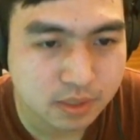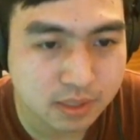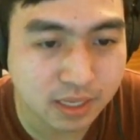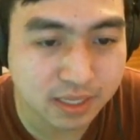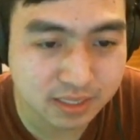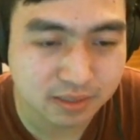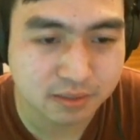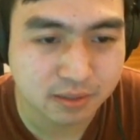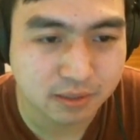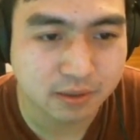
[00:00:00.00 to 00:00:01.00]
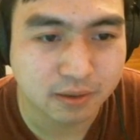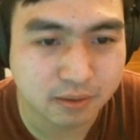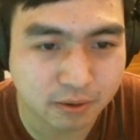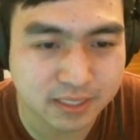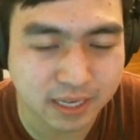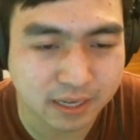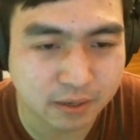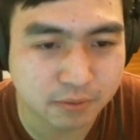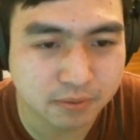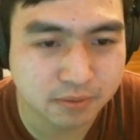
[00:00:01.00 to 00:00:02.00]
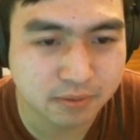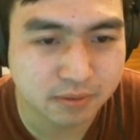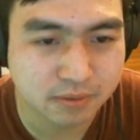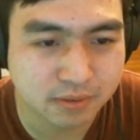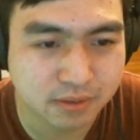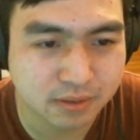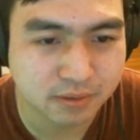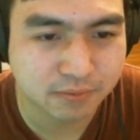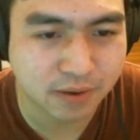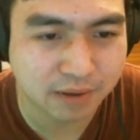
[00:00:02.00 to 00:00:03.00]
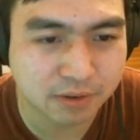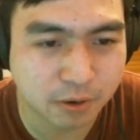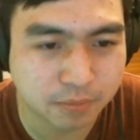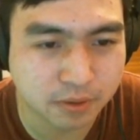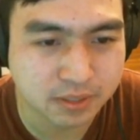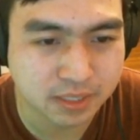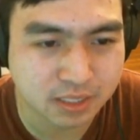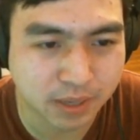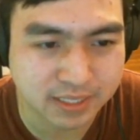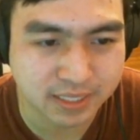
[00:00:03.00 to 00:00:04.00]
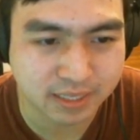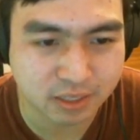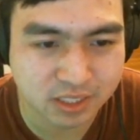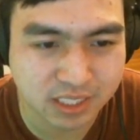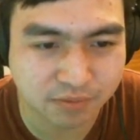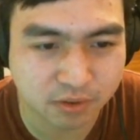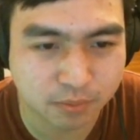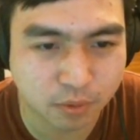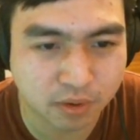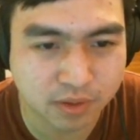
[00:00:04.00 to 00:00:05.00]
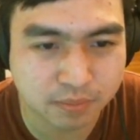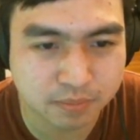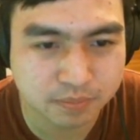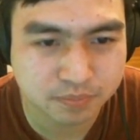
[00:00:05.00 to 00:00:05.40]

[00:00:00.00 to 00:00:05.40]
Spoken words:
This 30-second note, 5-note burst is spicy, and there's several more of them.